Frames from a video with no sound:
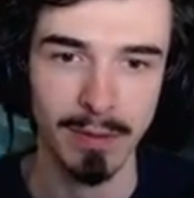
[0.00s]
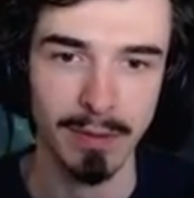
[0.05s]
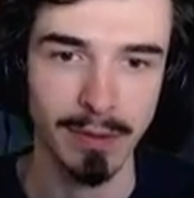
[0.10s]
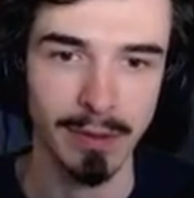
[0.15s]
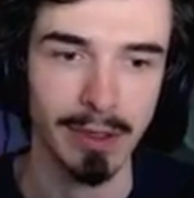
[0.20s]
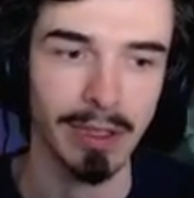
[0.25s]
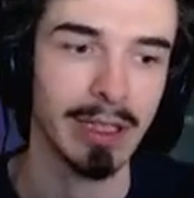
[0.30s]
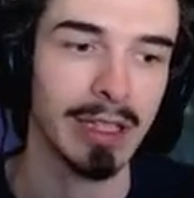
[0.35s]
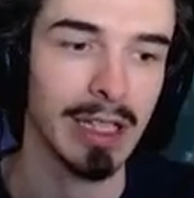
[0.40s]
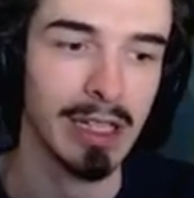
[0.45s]

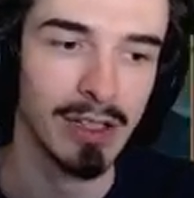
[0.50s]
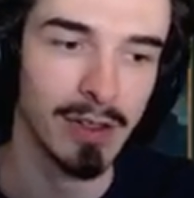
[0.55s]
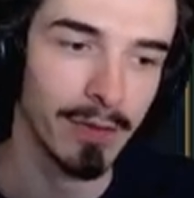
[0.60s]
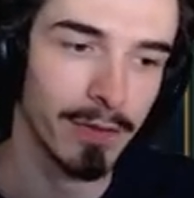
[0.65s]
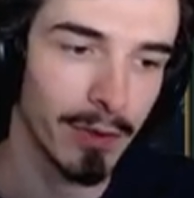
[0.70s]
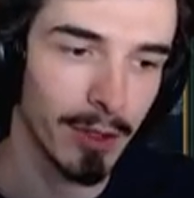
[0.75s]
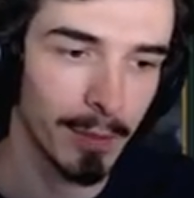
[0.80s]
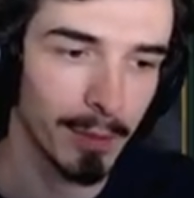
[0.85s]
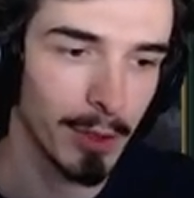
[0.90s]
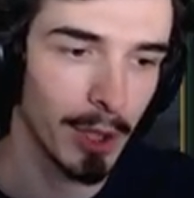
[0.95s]
Right, get your
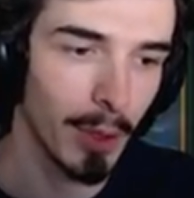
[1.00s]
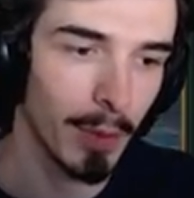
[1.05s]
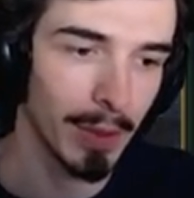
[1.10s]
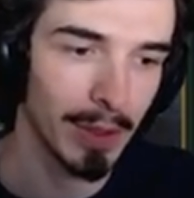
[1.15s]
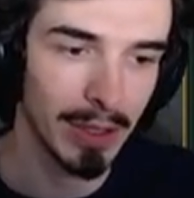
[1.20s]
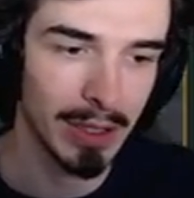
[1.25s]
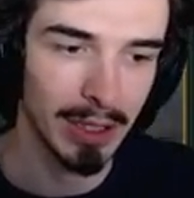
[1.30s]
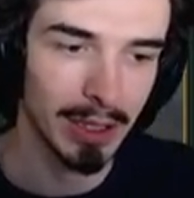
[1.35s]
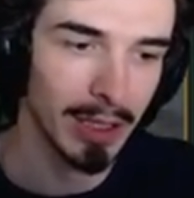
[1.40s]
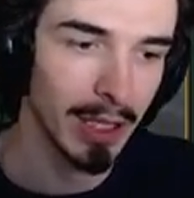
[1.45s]
farm going,
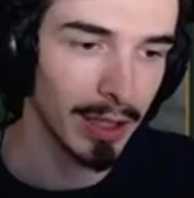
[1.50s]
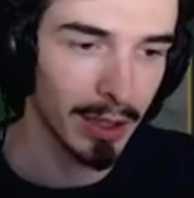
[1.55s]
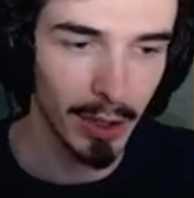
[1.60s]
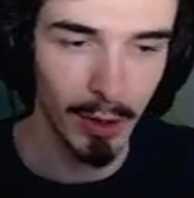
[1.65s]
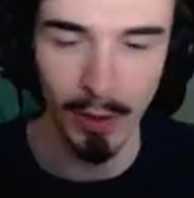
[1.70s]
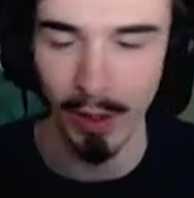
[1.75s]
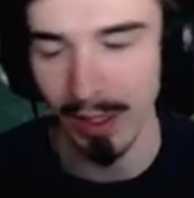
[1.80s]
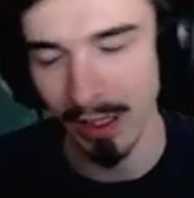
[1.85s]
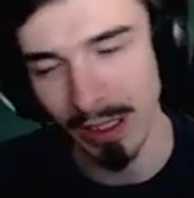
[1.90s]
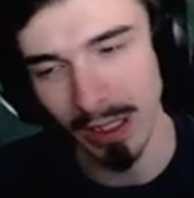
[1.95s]
get
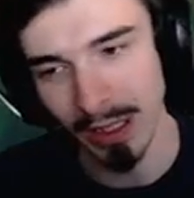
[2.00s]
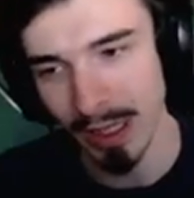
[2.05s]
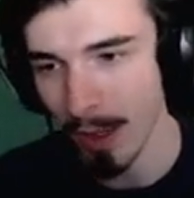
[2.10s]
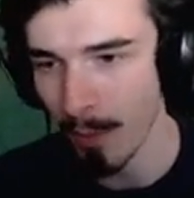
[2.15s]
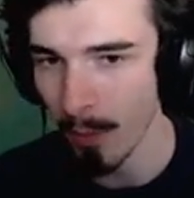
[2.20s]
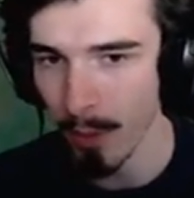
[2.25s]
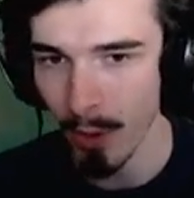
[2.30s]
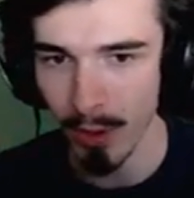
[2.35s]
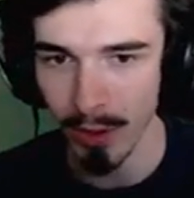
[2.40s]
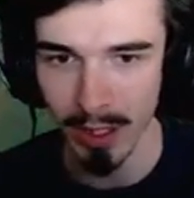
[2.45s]
that
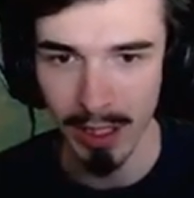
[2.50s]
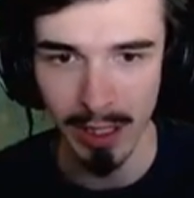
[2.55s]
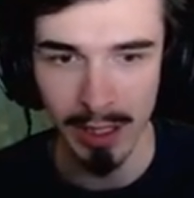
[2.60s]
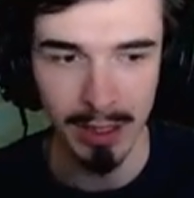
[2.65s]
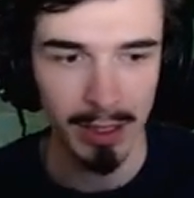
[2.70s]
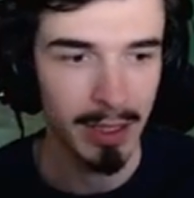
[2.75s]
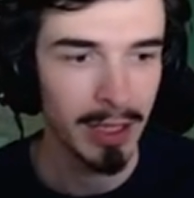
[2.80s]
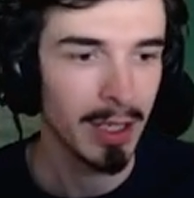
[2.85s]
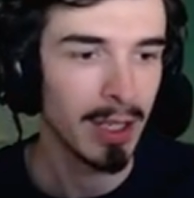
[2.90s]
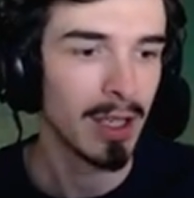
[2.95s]

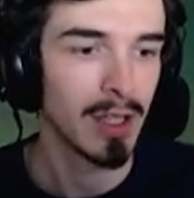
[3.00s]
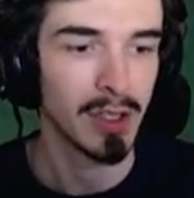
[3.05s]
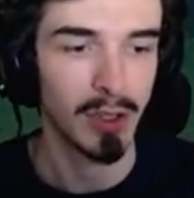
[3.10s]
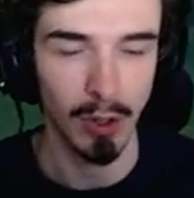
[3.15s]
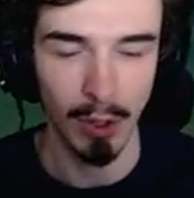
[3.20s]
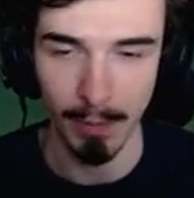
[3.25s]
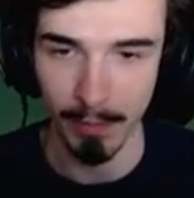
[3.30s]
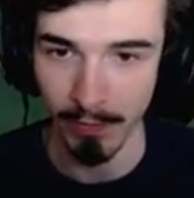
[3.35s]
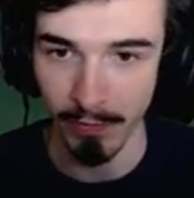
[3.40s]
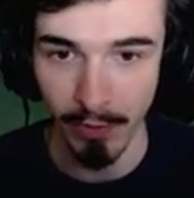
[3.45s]
working. So
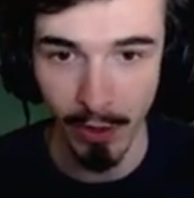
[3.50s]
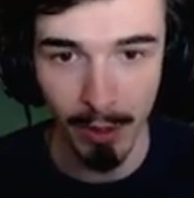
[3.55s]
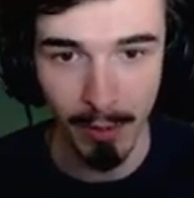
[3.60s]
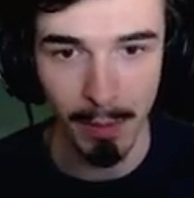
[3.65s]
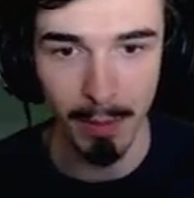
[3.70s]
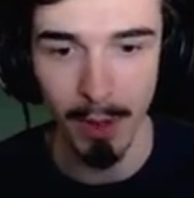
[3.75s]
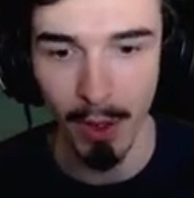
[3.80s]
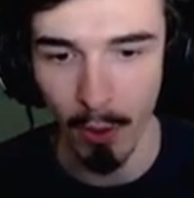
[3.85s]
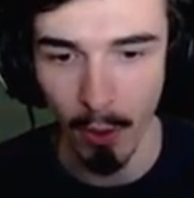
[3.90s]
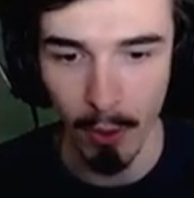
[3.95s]
I'm farming
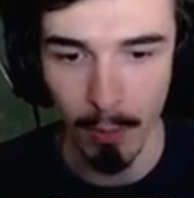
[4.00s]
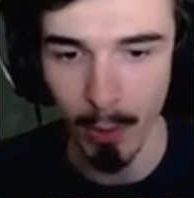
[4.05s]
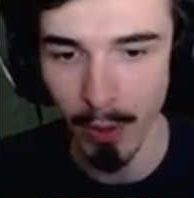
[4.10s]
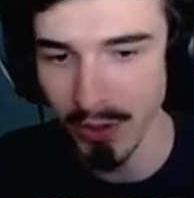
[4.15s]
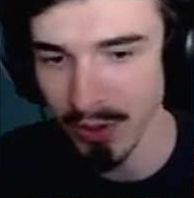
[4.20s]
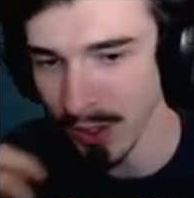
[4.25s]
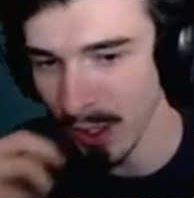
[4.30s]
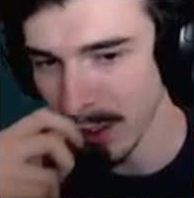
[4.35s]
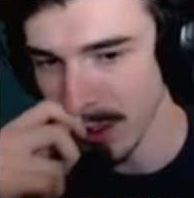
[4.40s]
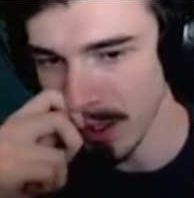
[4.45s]
my whole bot
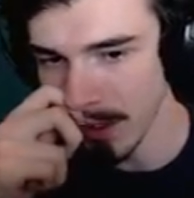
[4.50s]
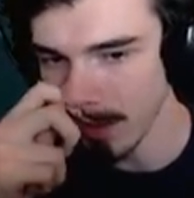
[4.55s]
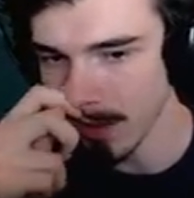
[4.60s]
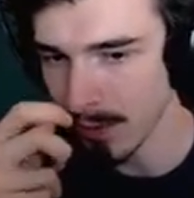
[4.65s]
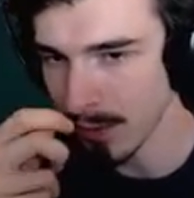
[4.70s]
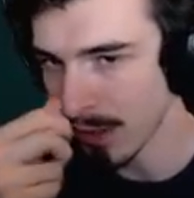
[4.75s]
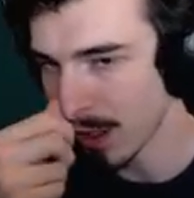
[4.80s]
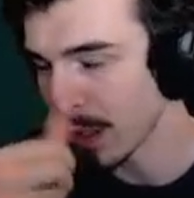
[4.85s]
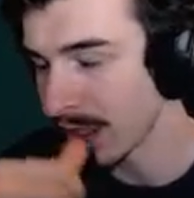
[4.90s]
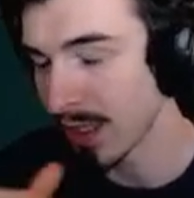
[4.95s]
side
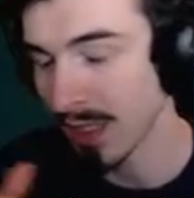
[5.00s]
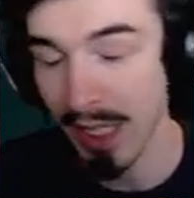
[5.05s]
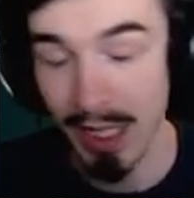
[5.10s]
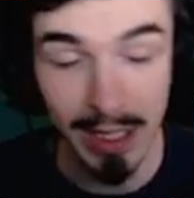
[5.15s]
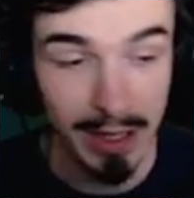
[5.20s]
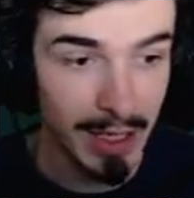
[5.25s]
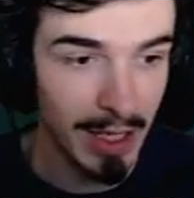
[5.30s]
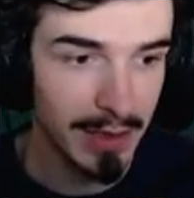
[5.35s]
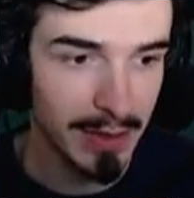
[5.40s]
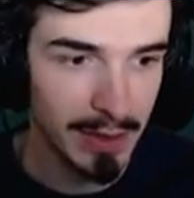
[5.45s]
jungle, going to take
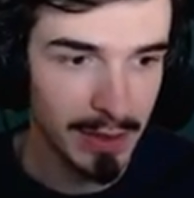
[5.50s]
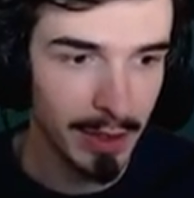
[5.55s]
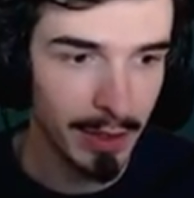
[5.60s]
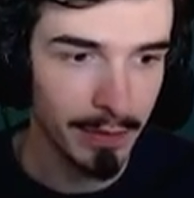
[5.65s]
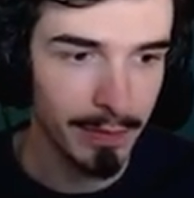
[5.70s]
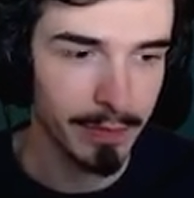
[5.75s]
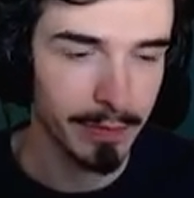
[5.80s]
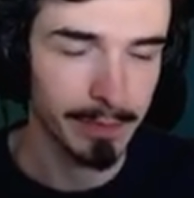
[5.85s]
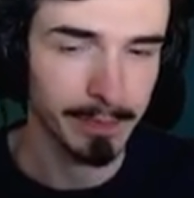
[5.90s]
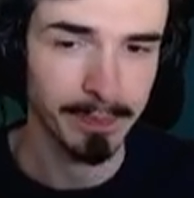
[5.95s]
that
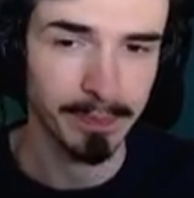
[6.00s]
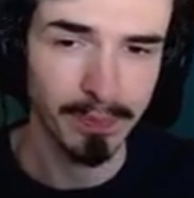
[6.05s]
stuff.